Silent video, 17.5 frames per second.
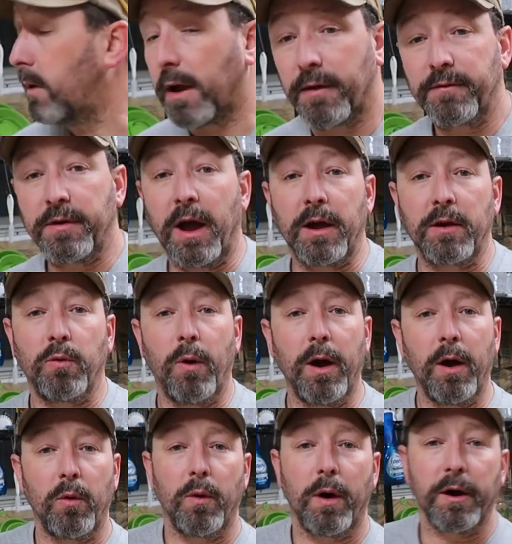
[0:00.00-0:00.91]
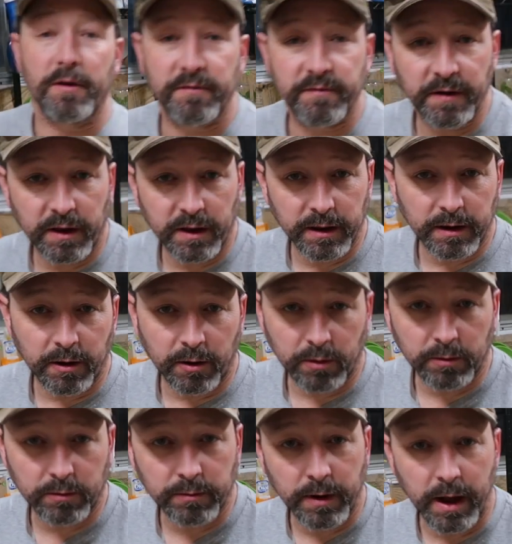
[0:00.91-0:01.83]
I've got quail water filling,
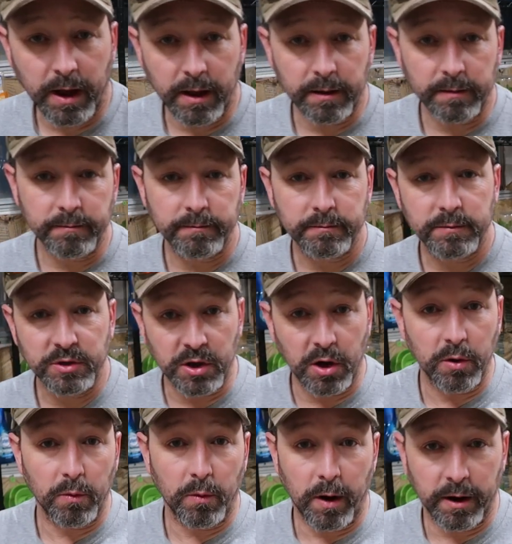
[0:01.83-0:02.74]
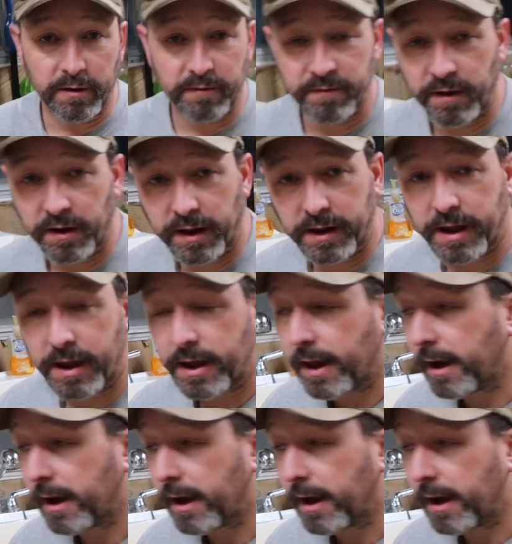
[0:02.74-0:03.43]
or goat water filling, I